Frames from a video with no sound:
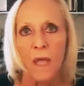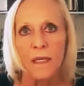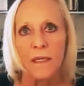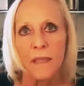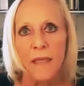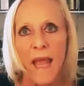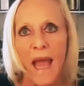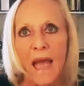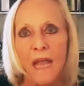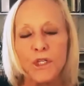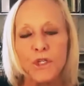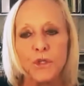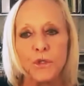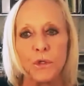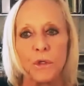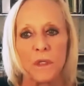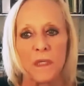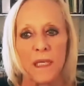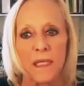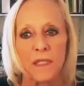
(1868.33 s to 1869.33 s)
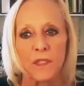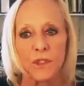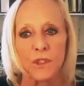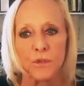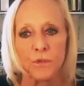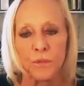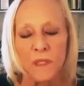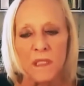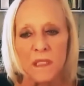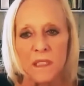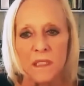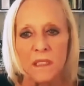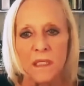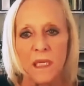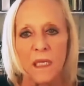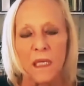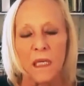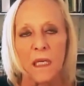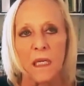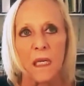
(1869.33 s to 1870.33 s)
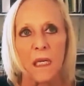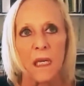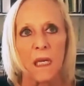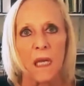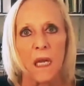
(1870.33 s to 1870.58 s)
natural, intrinsic